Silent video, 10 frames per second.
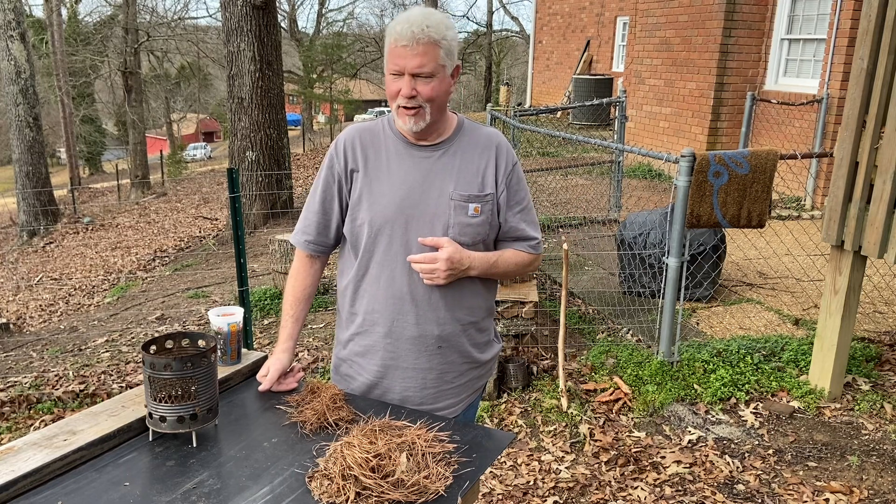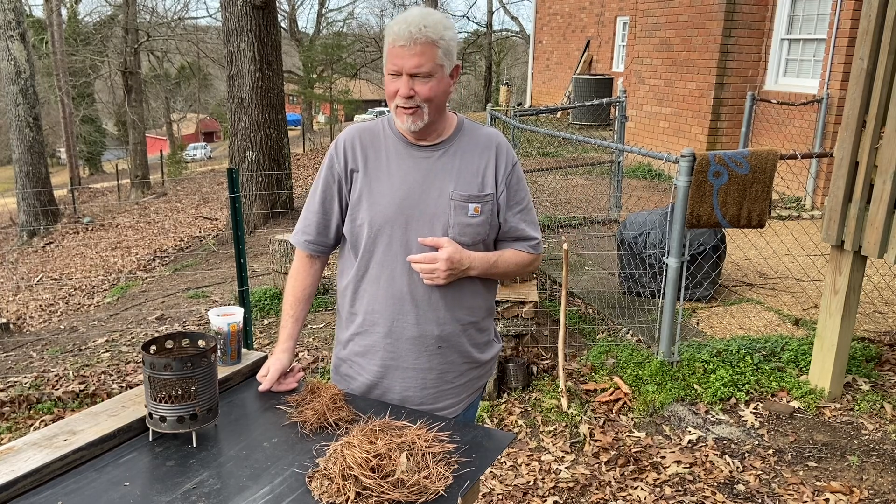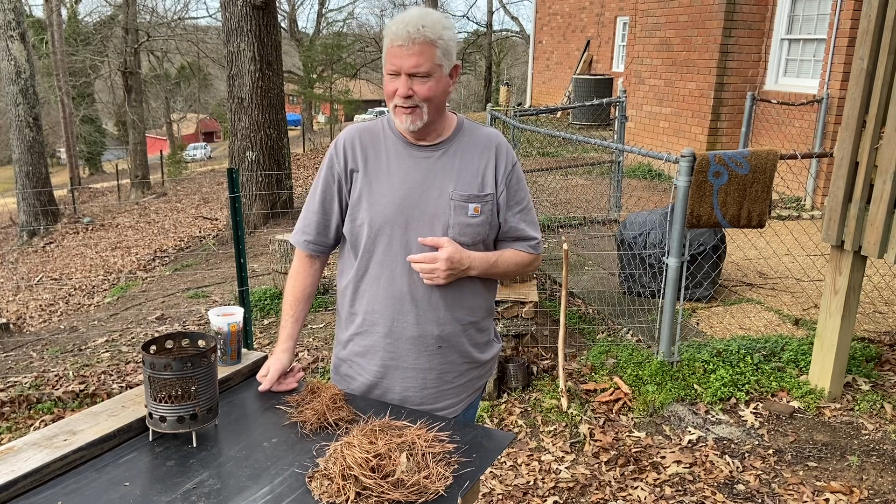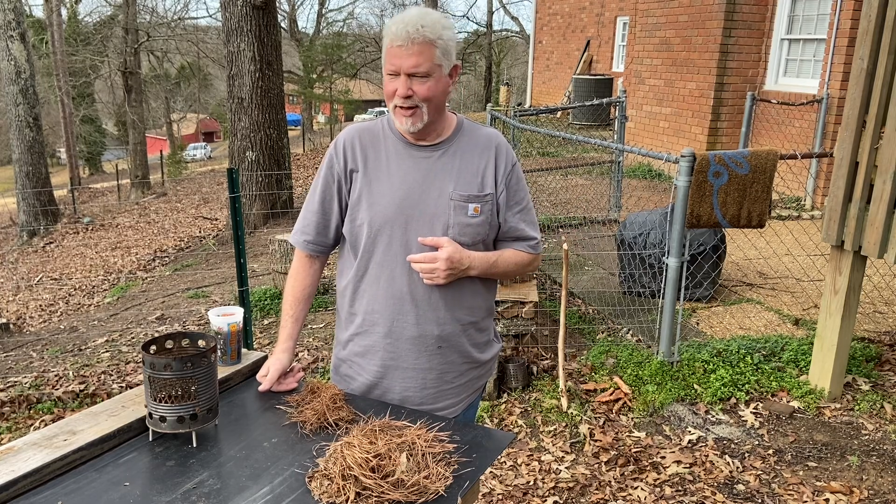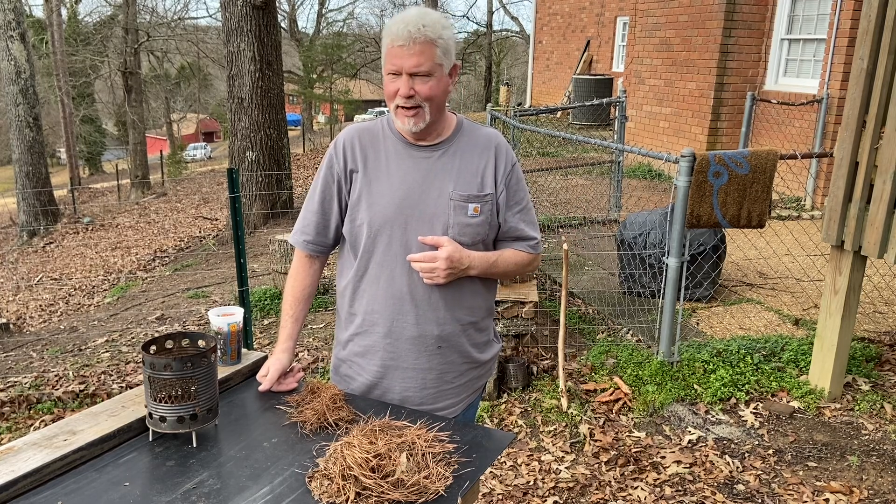
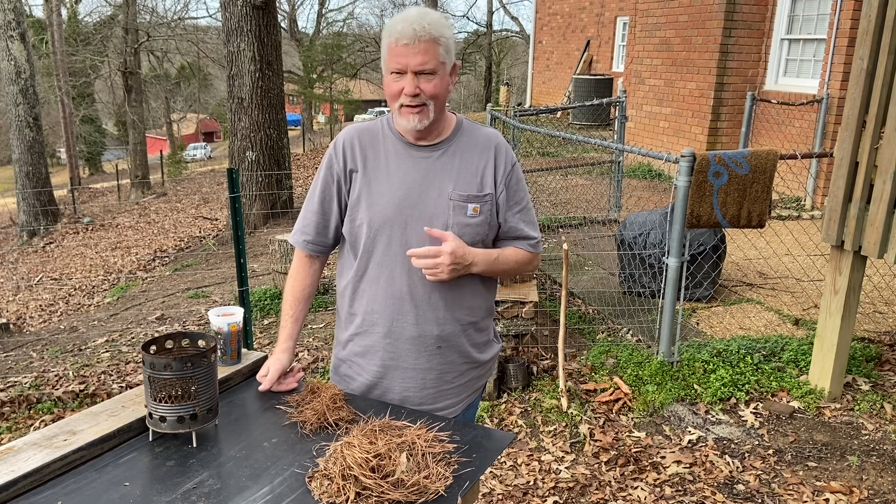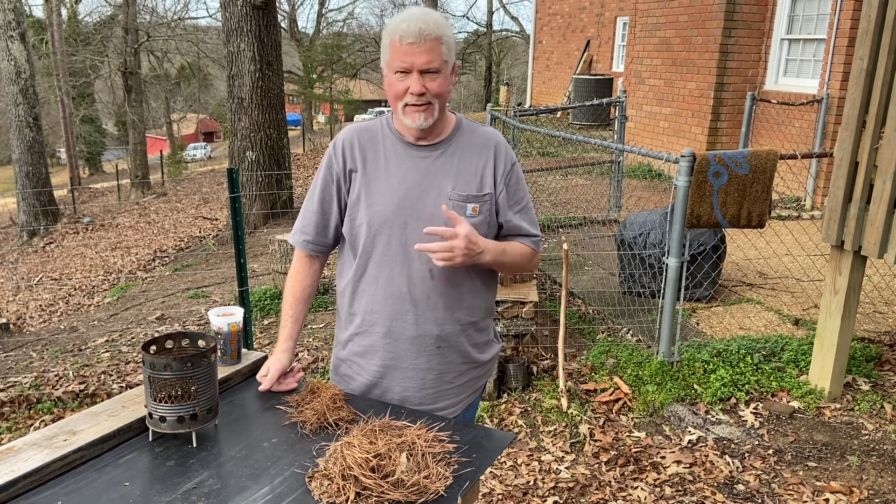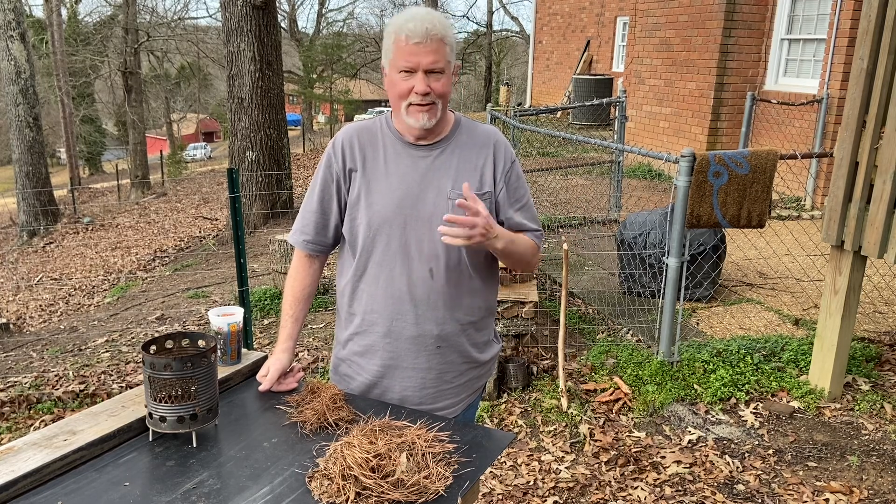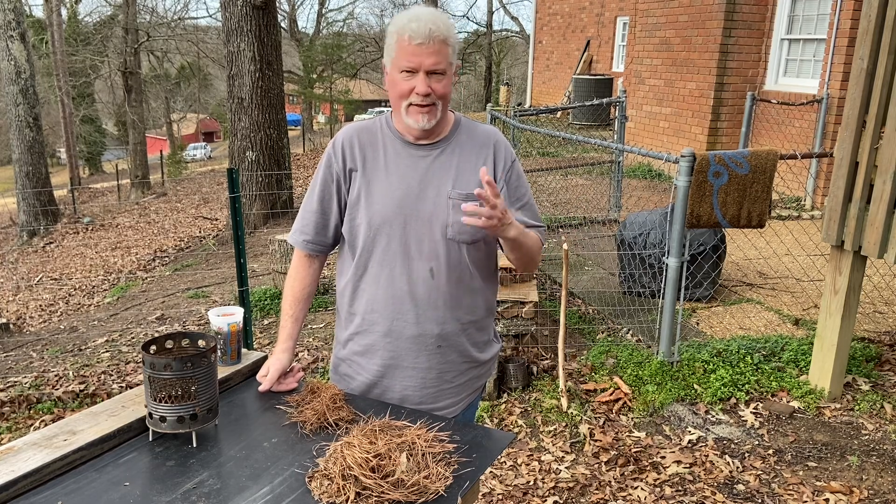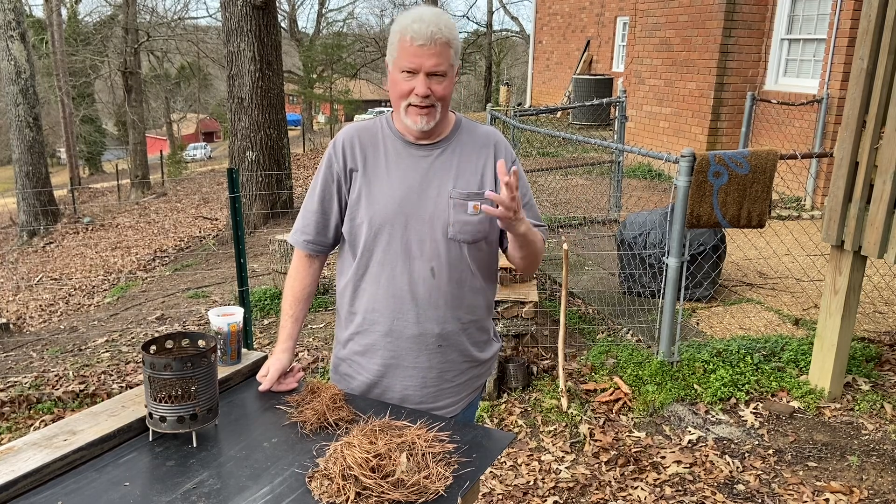over there,
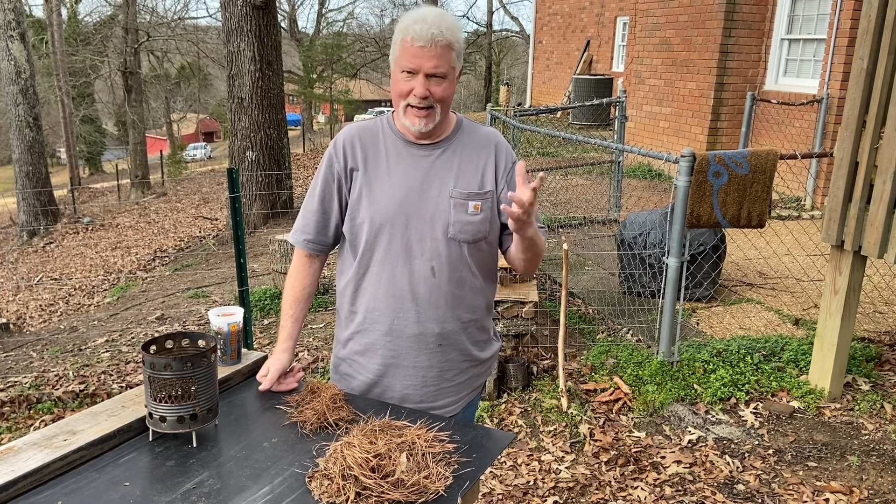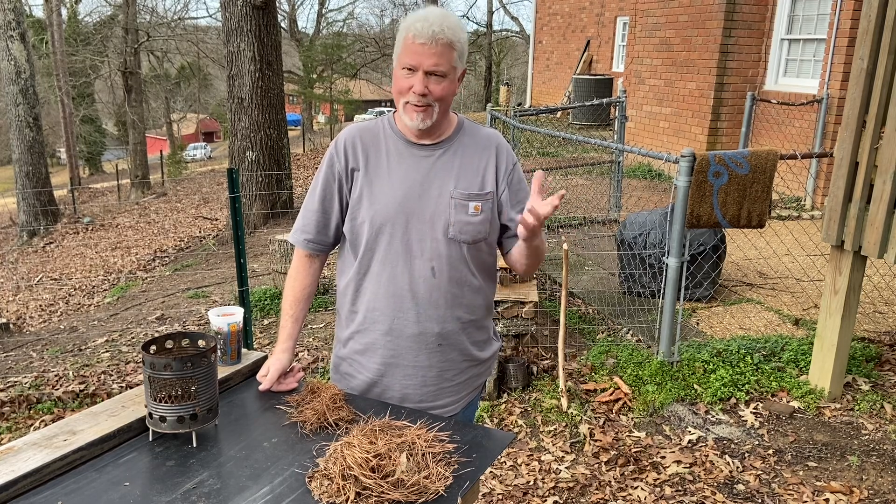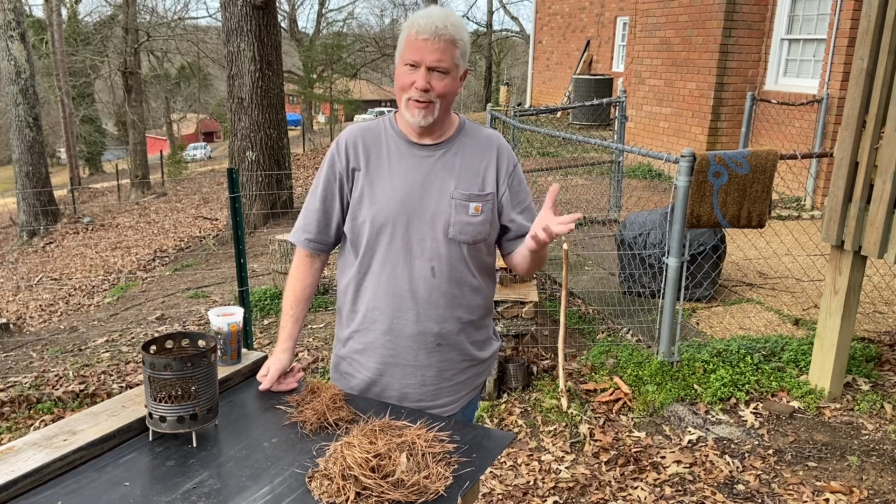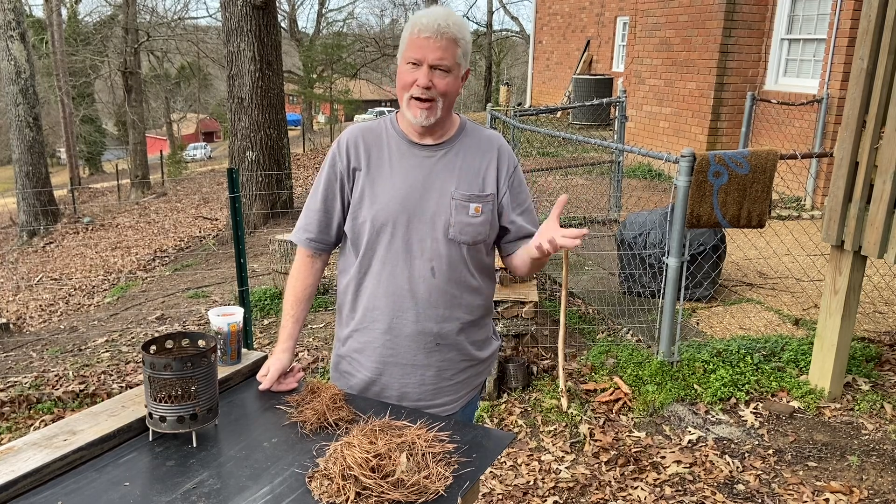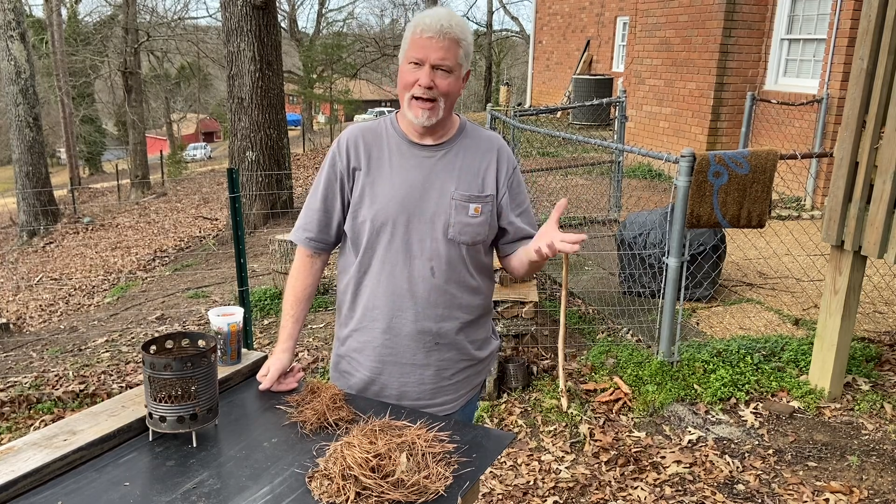they
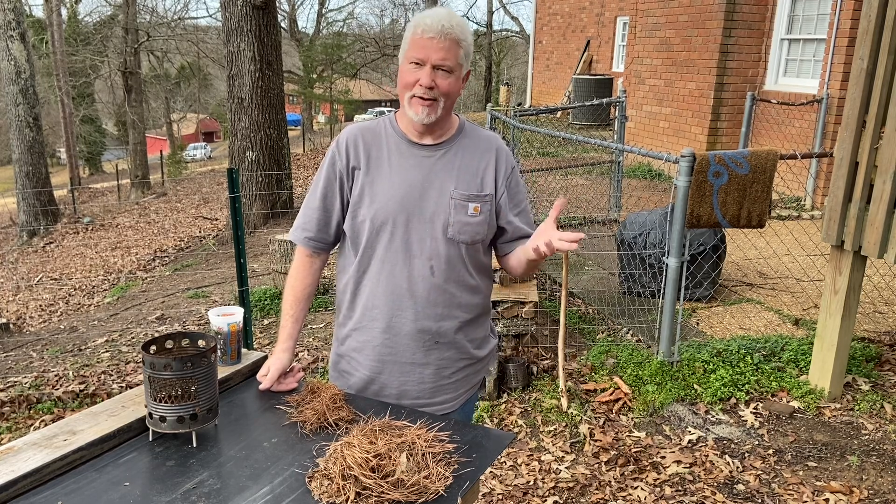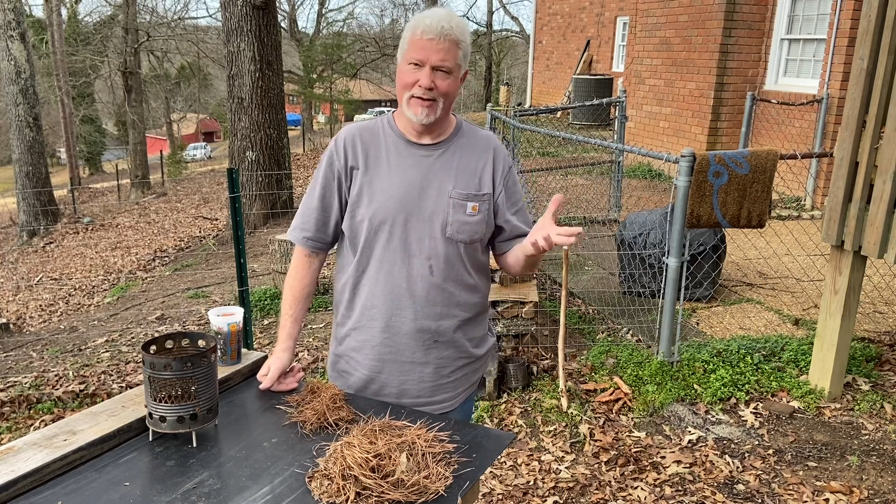were out.